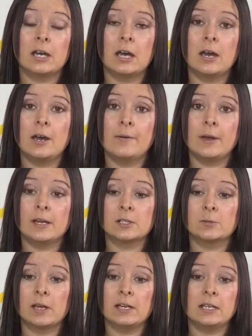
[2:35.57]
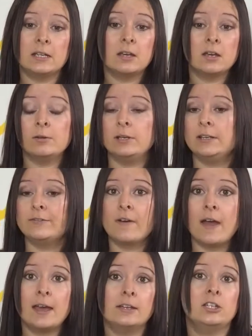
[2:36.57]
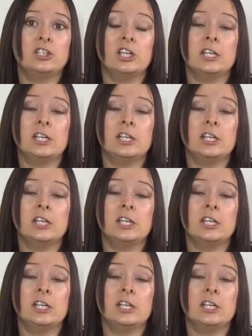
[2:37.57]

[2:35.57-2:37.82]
explaining that you need it for energy,